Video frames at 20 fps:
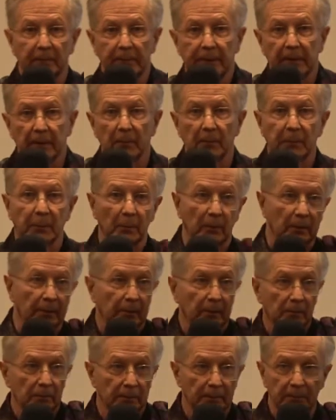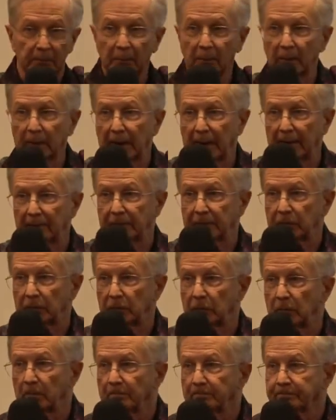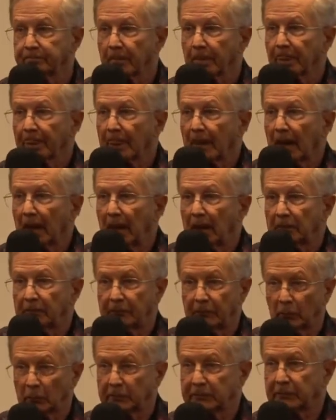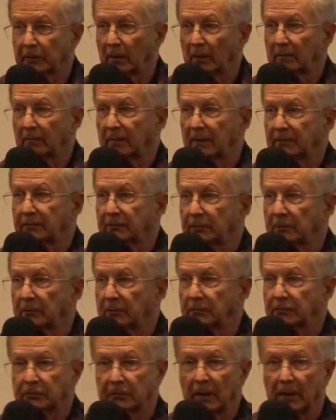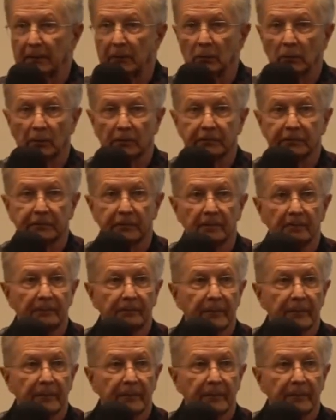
the airport, Lindbergh Avenue, a 4-star restaurant, Schneidhorst.